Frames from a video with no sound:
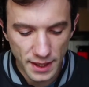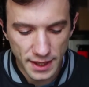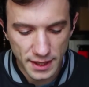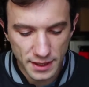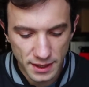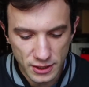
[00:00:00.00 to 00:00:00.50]

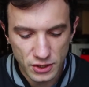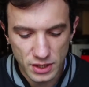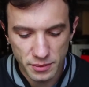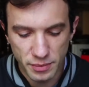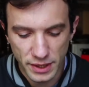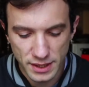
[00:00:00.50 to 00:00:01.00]
and it
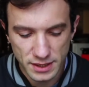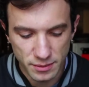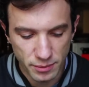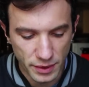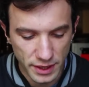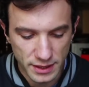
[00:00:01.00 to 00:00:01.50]
literally breaks the
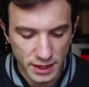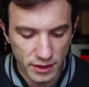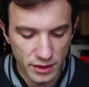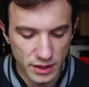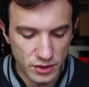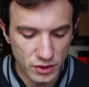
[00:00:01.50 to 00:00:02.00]
brain
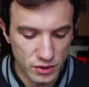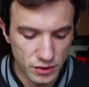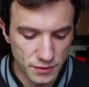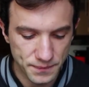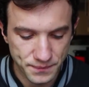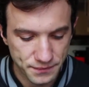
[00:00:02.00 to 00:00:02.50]
down
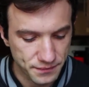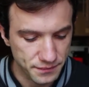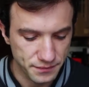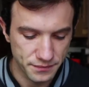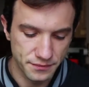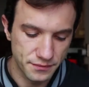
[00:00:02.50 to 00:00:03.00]
into
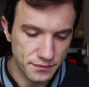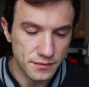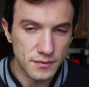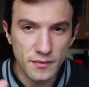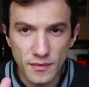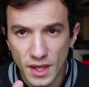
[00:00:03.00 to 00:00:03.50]

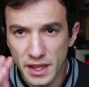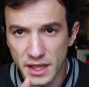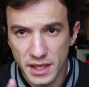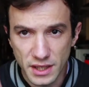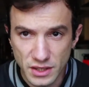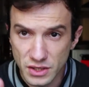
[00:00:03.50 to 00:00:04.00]

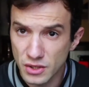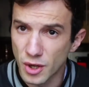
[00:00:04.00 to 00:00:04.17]
its